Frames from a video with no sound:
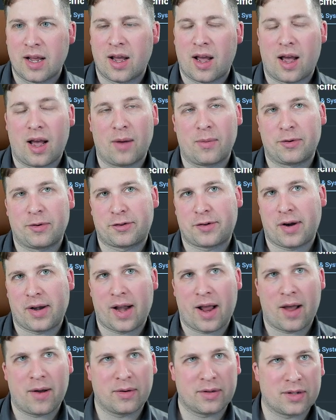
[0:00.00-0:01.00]
which right
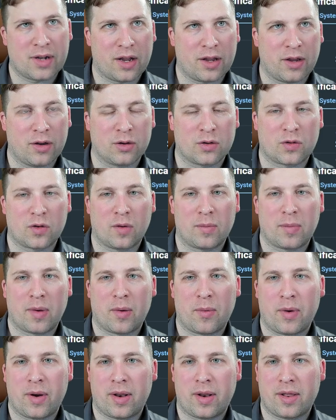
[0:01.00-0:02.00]
now is not useful, but
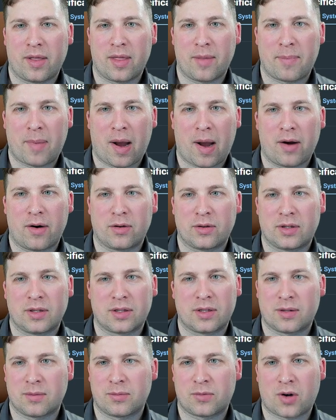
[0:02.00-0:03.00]
when the pyro
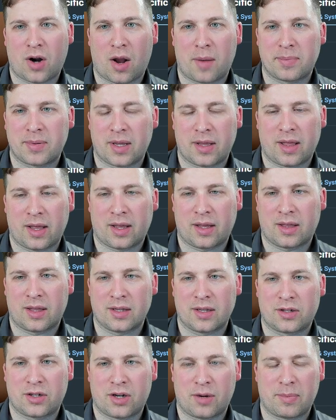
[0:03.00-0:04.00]
system drops, I think
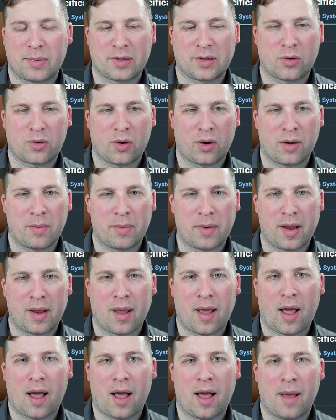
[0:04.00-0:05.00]
this ship is going to be
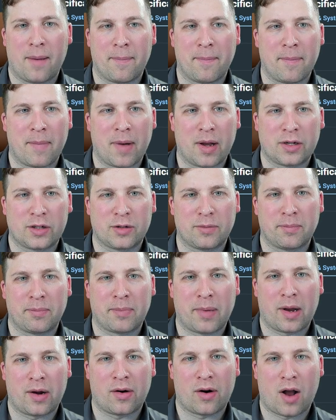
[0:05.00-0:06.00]
a much
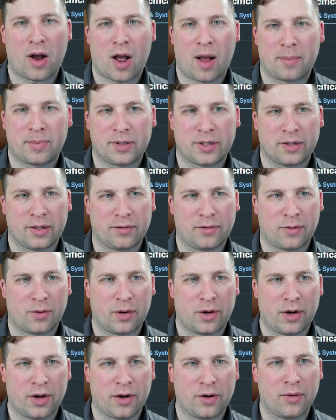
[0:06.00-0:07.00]
better option
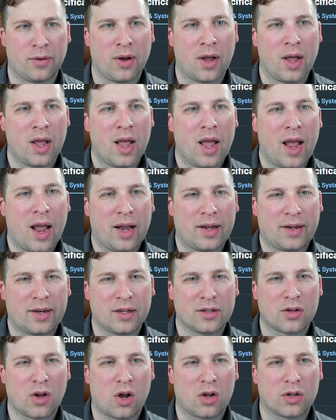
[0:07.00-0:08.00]
for you. It
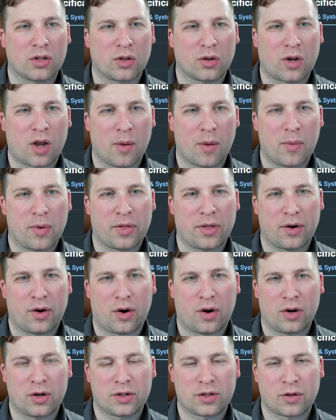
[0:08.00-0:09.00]
does also come with an
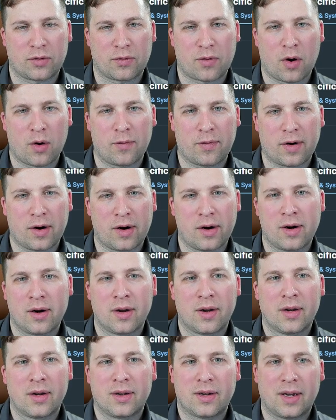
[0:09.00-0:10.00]
Ursa rover.
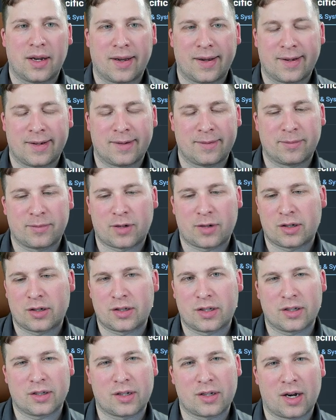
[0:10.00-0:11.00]

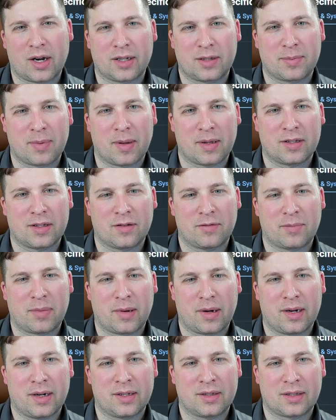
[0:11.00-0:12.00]
Ursa's not expensive, but
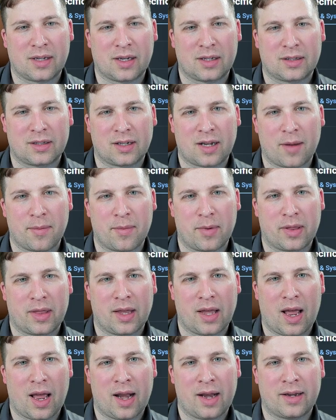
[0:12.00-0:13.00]
it is nice to come with
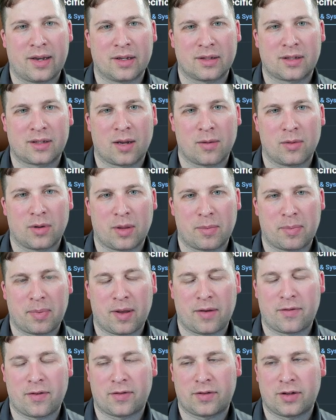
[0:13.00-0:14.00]
it, and it does come with the
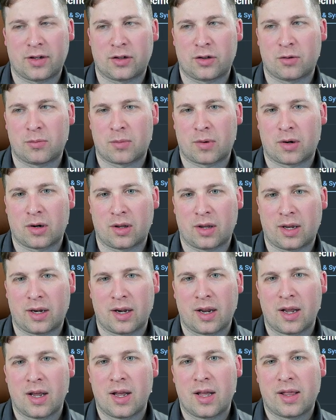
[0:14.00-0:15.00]
P-52 Merlin.
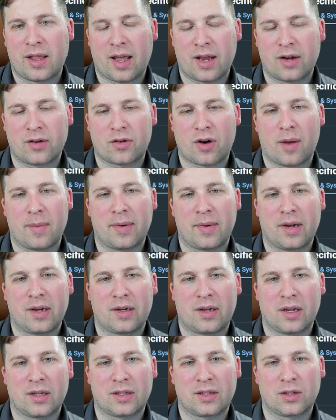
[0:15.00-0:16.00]
The Andromeda
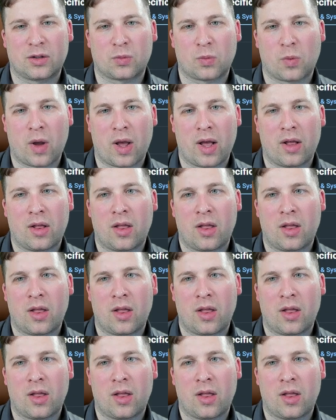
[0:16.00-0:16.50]
does as well,